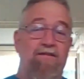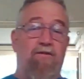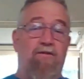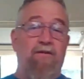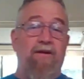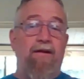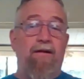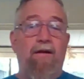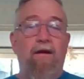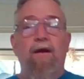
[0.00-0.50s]

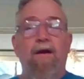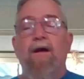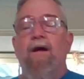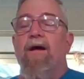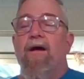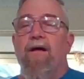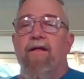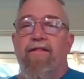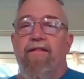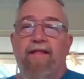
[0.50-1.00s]
Creed.
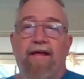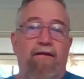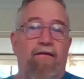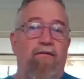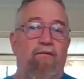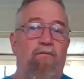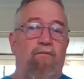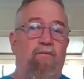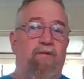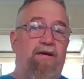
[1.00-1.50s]

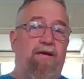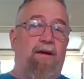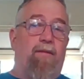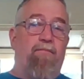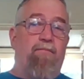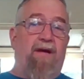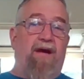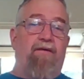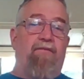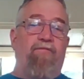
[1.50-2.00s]
Then we come
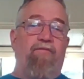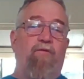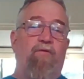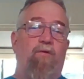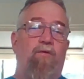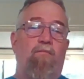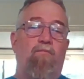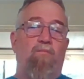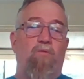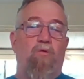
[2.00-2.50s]
back
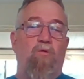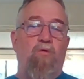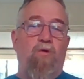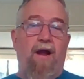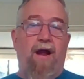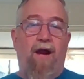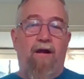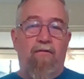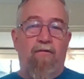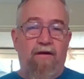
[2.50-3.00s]
for more
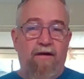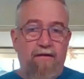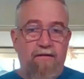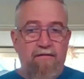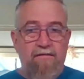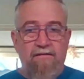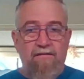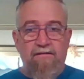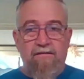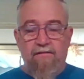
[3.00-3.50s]

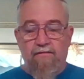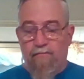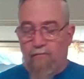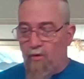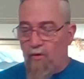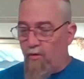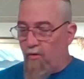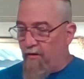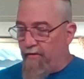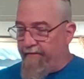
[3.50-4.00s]

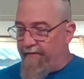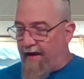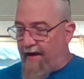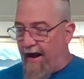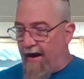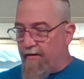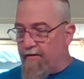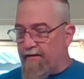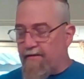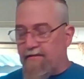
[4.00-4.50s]
of
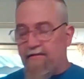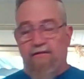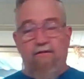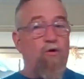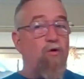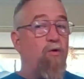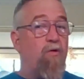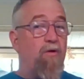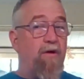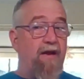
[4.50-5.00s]
Arek's
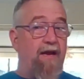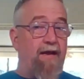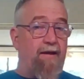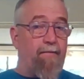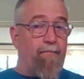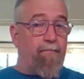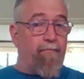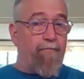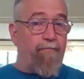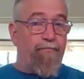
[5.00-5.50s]
cooking.